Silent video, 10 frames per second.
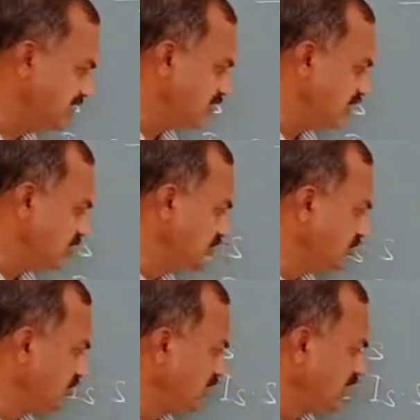equal
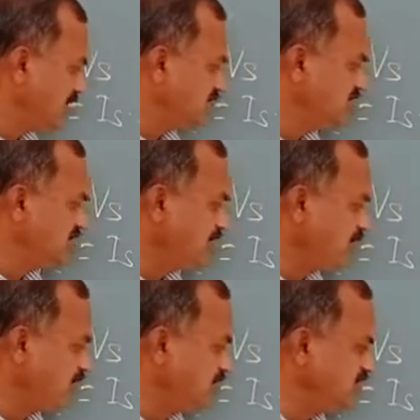to G
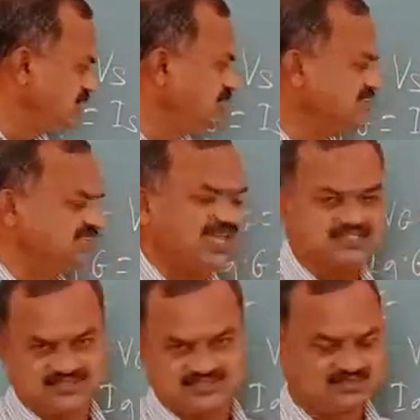upon G plus
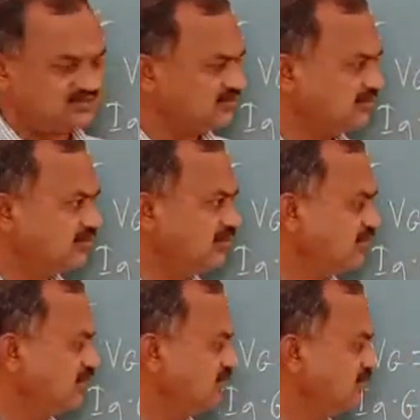S.
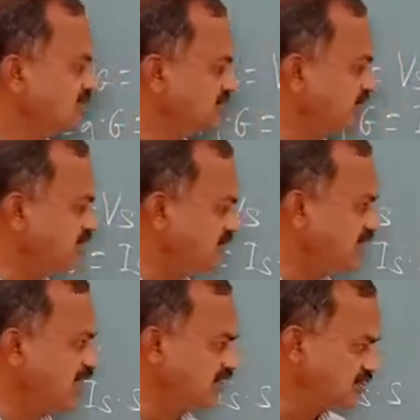This
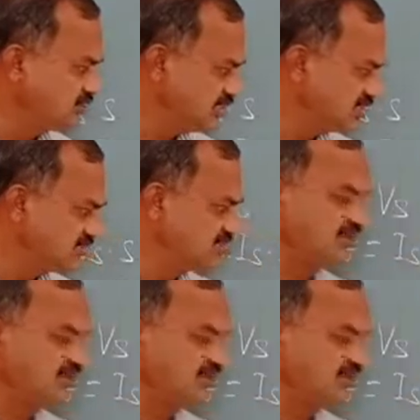formula gives us